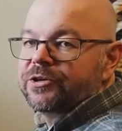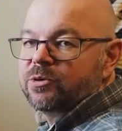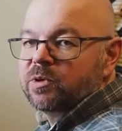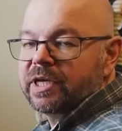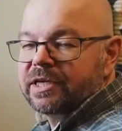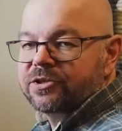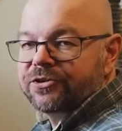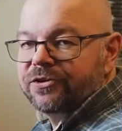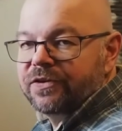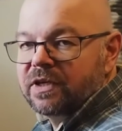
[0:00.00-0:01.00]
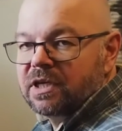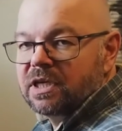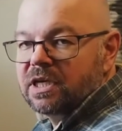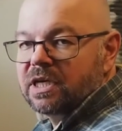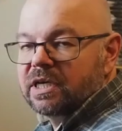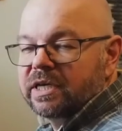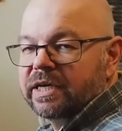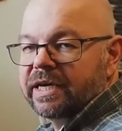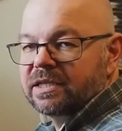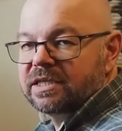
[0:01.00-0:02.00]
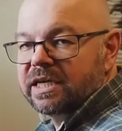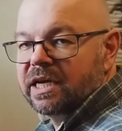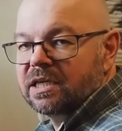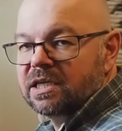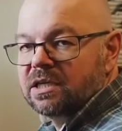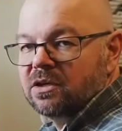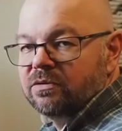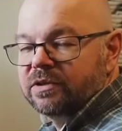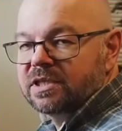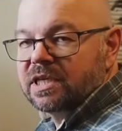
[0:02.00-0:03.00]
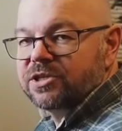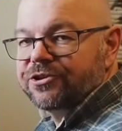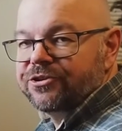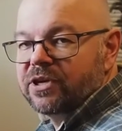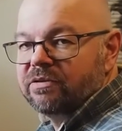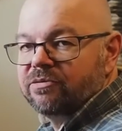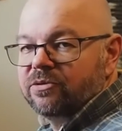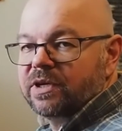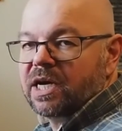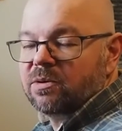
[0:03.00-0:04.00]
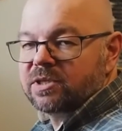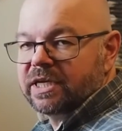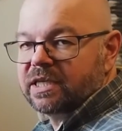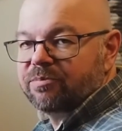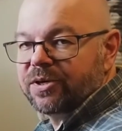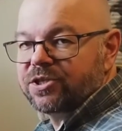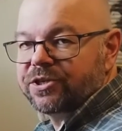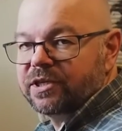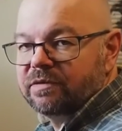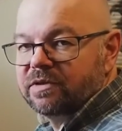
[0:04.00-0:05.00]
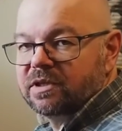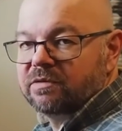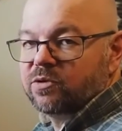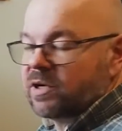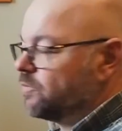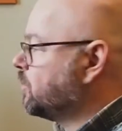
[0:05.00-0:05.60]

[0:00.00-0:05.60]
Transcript: you will enter the entity ID of the sensor you have for the outside temperature, if you have